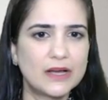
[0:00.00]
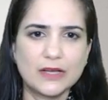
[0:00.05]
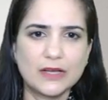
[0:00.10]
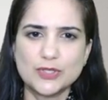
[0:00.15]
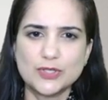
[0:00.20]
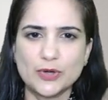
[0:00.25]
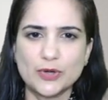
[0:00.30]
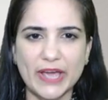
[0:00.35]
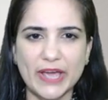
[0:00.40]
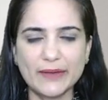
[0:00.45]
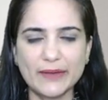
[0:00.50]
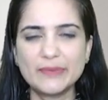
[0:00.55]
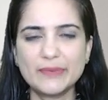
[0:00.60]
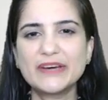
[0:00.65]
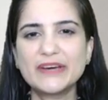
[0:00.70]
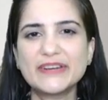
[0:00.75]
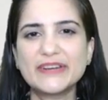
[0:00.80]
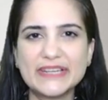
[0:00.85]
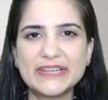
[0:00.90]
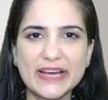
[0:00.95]
So can be
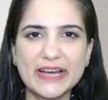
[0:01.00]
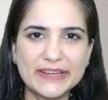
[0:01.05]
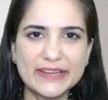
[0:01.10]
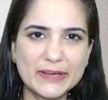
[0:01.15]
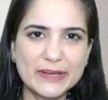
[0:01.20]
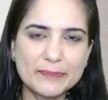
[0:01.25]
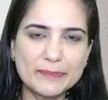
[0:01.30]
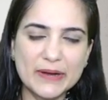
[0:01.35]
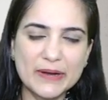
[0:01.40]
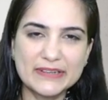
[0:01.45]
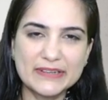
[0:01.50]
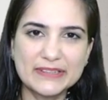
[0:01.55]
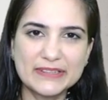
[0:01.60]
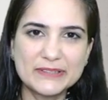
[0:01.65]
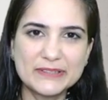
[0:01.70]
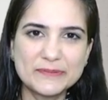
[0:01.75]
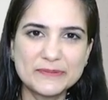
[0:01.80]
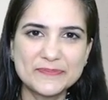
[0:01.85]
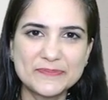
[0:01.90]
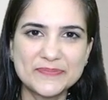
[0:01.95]
a retiring
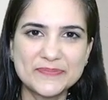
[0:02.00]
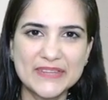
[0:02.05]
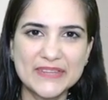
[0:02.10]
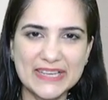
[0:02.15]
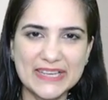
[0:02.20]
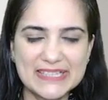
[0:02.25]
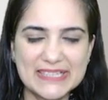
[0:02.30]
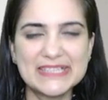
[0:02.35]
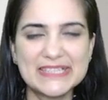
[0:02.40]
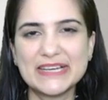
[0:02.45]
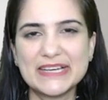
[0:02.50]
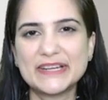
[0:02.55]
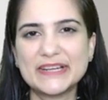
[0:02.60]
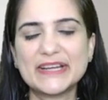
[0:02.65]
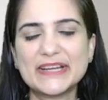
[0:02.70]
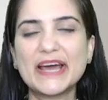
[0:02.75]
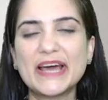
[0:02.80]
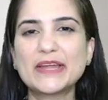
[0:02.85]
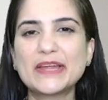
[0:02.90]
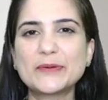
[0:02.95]
partner. Yes, he's a
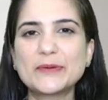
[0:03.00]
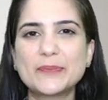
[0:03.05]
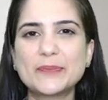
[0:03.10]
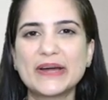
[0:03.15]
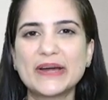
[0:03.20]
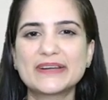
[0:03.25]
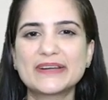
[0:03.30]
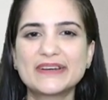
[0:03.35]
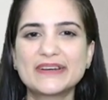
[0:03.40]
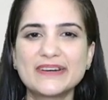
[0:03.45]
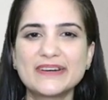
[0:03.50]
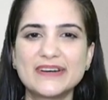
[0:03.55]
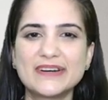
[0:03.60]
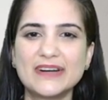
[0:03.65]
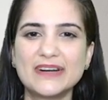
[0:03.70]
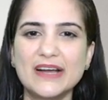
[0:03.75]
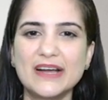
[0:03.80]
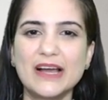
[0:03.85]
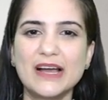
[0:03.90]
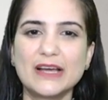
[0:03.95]
retiring partner.
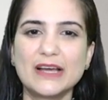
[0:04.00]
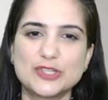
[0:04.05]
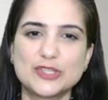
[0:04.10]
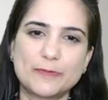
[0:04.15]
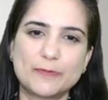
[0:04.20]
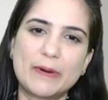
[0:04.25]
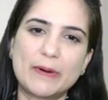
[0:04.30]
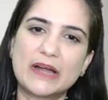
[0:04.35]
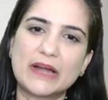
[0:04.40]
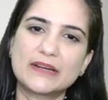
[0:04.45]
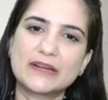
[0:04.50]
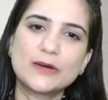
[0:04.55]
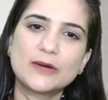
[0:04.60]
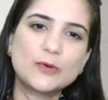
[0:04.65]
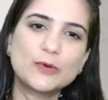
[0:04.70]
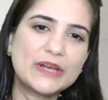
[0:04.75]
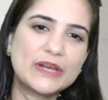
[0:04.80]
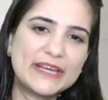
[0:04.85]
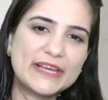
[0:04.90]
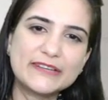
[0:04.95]
So partner
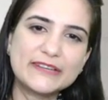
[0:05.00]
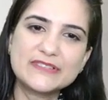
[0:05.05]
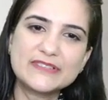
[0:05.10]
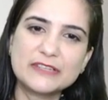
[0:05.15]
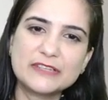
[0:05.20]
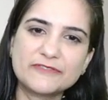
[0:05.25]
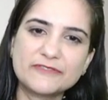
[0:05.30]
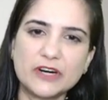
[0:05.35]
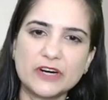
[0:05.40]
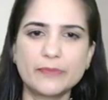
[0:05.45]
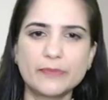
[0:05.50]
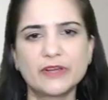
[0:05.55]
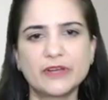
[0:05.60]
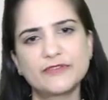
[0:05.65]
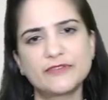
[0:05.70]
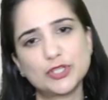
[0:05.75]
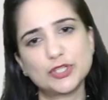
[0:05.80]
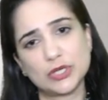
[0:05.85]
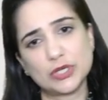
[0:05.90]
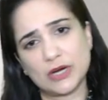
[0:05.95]
who leaves the firm in
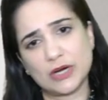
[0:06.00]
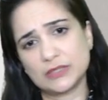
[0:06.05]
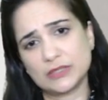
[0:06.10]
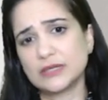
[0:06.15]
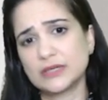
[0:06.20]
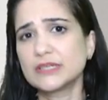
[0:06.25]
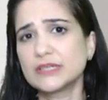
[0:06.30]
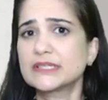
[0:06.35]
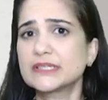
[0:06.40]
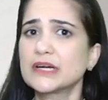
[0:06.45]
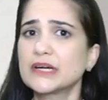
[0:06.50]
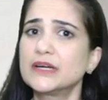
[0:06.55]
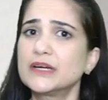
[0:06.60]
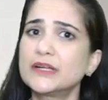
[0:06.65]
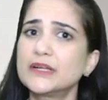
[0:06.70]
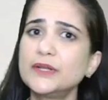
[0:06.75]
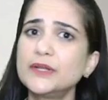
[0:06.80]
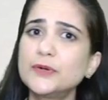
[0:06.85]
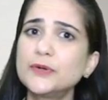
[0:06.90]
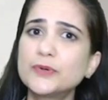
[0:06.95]
which others
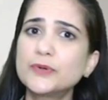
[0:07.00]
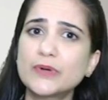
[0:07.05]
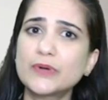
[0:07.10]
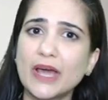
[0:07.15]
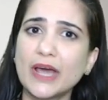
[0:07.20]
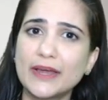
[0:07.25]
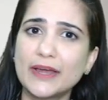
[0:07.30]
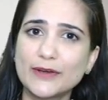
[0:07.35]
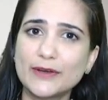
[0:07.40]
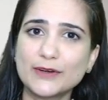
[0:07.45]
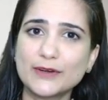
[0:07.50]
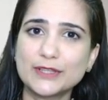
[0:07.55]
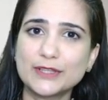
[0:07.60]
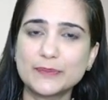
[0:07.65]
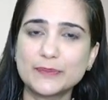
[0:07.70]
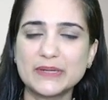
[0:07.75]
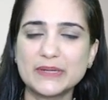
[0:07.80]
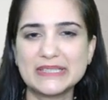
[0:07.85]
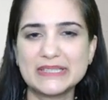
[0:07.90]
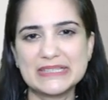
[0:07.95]
continue to carry on the
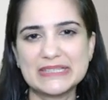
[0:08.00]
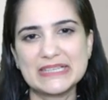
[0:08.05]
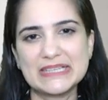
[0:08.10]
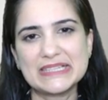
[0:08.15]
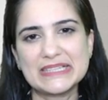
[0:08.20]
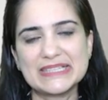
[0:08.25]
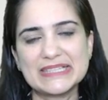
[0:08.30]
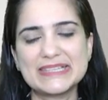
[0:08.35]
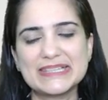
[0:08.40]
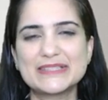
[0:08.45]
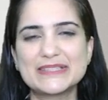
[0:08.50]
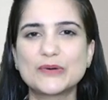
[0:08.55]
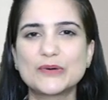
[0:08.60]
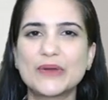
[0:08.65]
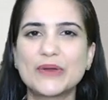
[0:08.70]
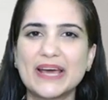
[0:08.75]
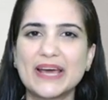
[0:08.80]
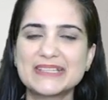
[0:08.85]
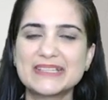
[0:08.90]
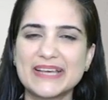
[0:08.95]
business is
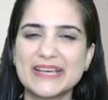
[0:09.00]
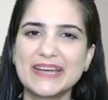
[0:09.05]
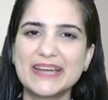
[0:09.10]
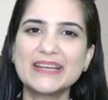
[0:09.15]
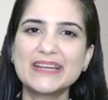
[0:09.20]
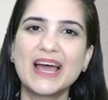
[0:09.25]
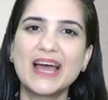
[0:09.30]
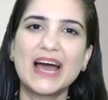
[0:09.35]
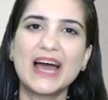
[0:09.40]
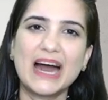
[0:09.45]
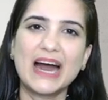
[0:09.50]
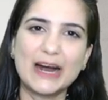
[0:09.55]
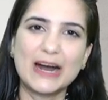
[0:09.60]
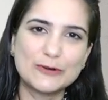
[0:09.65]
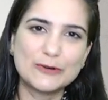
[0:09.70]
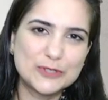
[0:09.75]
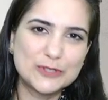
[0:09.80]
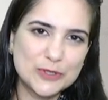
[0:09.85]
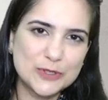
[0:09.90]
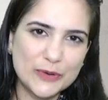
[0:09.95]
known as an
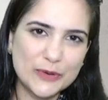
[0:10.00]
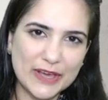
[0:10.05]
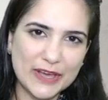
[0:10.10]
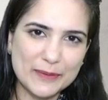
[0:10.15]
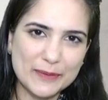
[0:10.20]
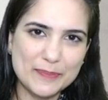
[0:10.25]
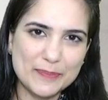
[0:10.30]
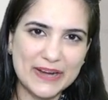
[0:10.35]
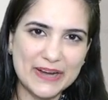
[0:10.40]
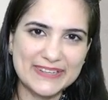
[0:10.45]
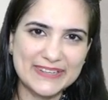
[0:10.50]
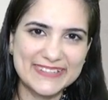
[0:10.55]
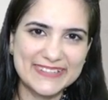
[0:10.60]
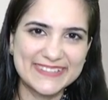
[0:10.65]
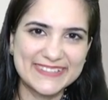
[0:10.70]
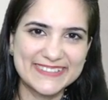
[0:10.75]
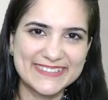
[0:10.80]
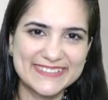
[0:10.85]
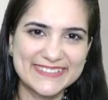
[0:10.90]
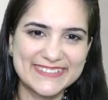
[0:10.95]
outgoing partner.